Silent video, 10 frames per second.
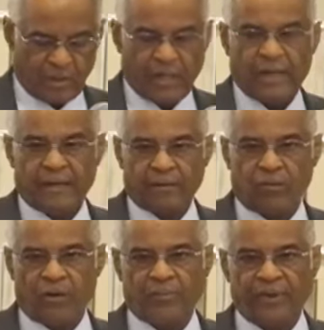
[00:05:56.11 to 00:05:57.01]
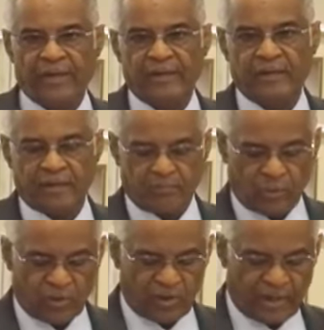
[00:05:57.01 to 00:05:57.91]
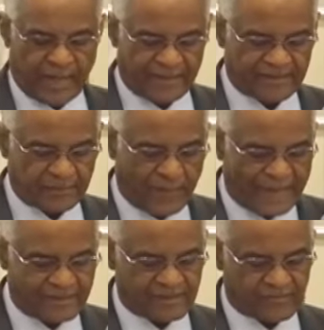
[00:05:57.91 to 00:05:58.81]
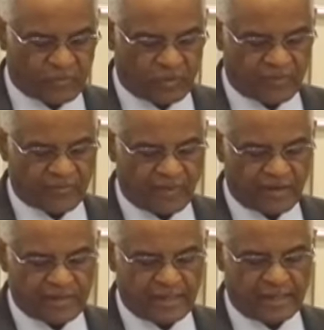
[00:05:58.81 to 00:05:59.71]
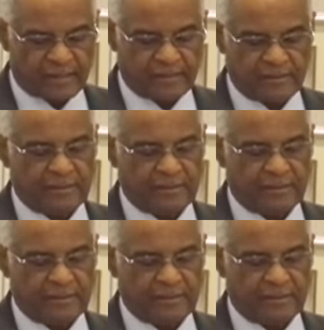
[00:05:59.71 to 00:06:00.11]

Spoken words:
and incorporated in a more expansive code of conduct